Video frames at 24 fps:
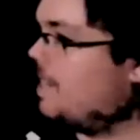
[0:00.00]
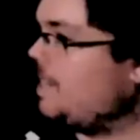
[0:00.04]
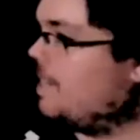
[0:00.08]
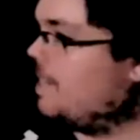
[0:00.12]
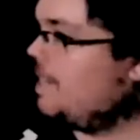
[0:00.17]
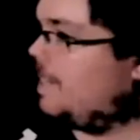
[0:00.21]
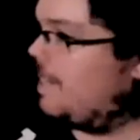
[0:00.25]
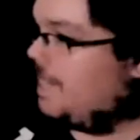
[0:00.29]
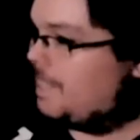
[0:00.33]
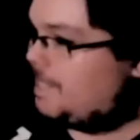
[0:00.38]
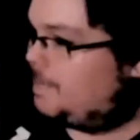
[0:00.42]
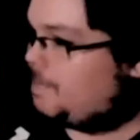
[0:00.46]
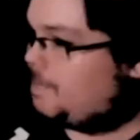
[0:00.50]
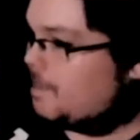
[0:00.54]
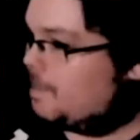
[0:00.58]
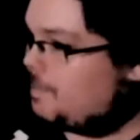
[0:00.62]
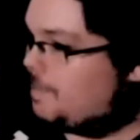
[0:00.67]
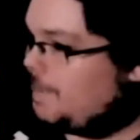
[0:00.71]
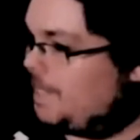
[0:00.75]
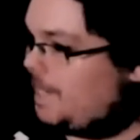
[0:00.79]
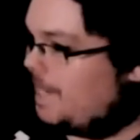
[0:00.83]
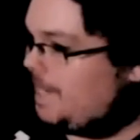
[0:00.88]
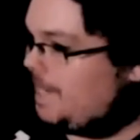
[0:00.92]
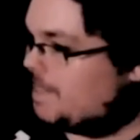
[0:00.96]
It's supposed to
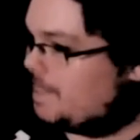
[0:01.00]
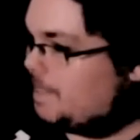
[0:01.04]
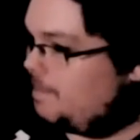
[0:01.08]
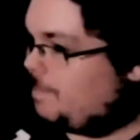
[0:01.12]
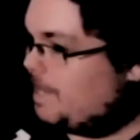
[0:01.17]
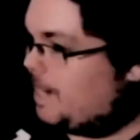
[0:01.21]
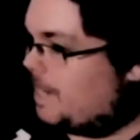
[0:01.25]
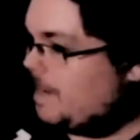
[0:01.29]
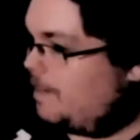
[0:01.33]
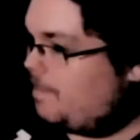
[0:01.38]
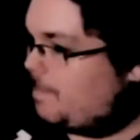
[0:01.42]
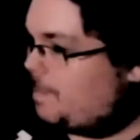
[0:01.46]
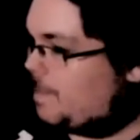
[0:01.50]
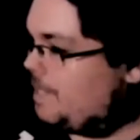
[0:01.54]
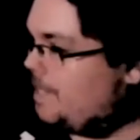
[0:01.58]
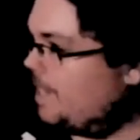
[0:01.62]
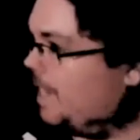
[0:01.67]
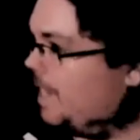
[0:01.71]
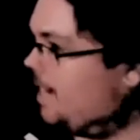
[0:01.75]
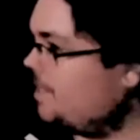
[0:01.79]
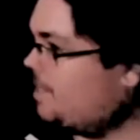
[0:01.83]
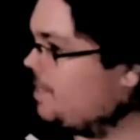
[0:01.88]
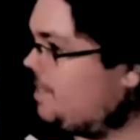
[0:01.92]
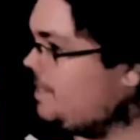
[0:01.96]
be like some kind of
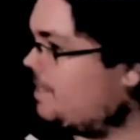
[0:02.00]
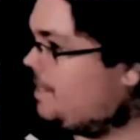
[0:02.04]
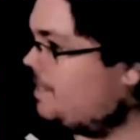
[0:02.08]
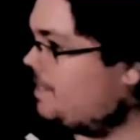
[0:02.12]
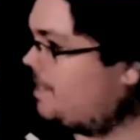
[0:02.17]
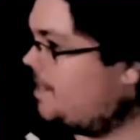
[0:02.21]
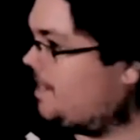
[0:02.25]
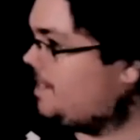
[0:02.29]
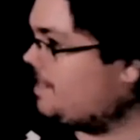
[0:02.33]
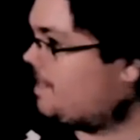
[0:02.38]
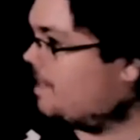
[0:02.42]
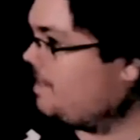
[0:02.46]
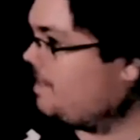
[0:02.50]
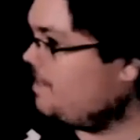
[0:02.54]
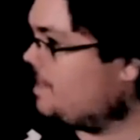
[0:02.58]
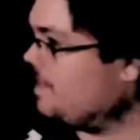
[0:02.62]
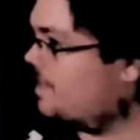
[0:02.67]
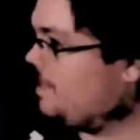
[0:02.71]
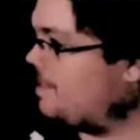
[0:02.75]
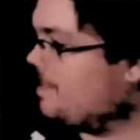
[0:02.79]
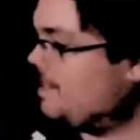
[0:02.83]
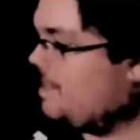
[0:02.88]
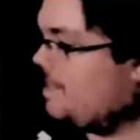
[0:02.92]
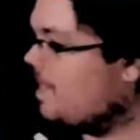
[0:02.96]
protection or
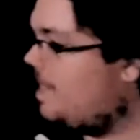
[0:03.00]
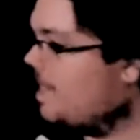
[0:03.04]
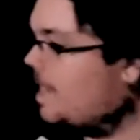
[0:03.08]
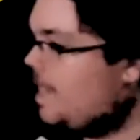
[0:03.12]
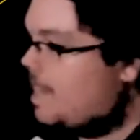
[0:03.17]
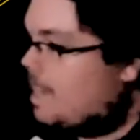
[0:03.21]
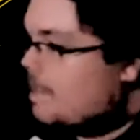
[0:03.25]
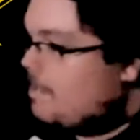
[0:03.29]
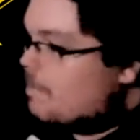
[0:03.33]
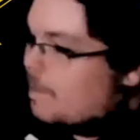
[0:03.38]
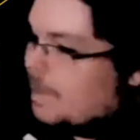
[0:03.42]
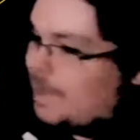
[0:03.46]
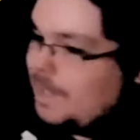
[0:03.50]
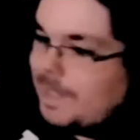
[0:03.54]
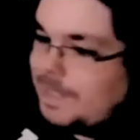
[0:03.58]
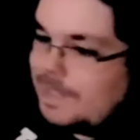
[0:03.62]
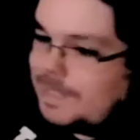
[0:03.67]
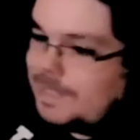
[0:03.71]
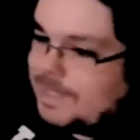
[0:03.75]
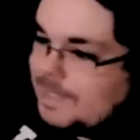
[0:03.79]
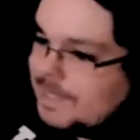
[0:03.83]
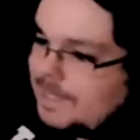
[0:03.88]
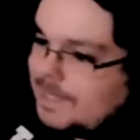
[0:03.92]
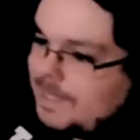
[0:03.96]
something, but